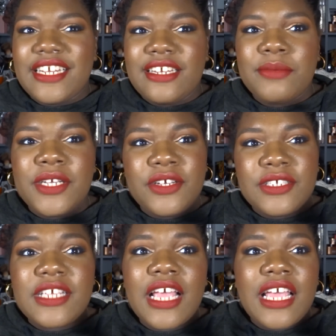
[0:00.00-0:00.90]

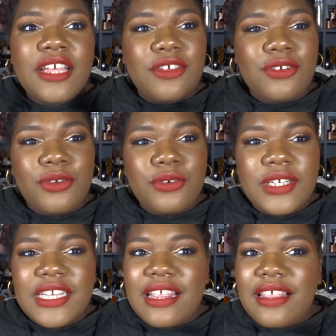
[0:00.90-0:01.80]
because, you know,
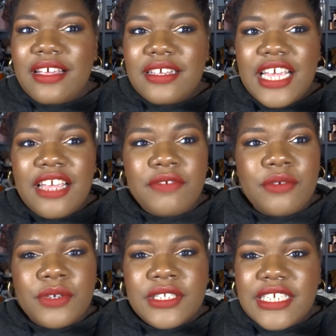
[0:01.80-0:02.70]

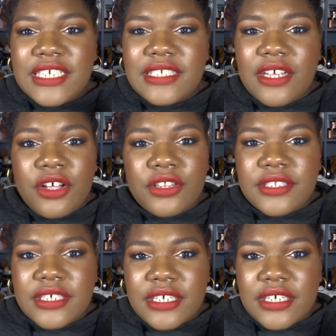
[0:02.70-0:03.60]
everyone is on
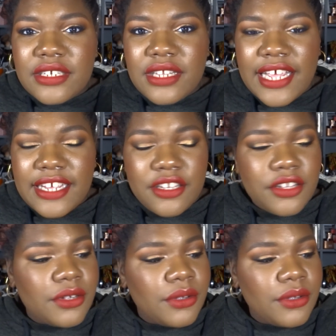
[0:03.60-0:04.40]
the, like,